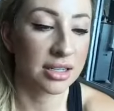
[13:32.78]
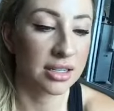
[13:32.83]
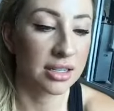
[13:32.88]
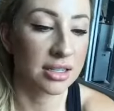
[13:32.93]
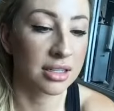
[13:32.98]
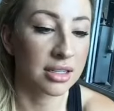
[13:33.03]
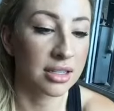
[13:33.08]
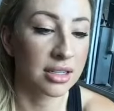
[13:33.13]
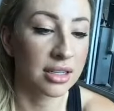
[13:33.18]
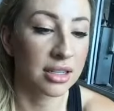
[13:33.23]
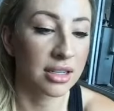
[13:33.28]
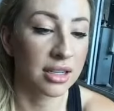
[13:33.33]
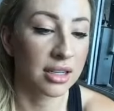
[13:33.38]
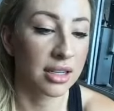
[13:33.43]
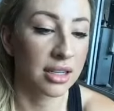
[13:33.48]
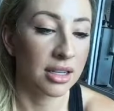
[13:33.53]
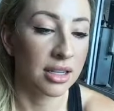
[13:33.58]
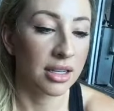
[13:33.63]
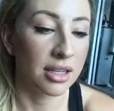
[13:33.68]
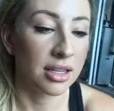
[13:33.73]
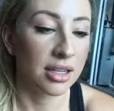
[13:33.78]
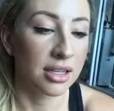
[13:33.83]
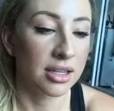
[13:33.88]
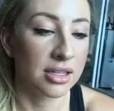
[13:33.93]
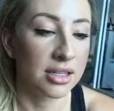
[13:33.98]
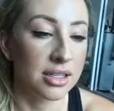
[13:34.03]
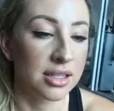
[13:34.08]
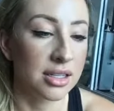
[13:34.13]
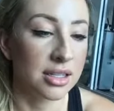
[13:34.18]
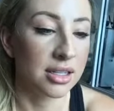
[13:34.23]

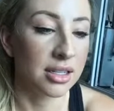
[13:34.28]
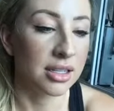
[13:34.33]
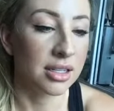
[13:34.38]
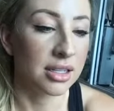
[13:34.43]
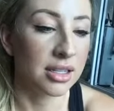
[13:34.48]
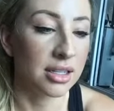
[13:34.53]
[no speech]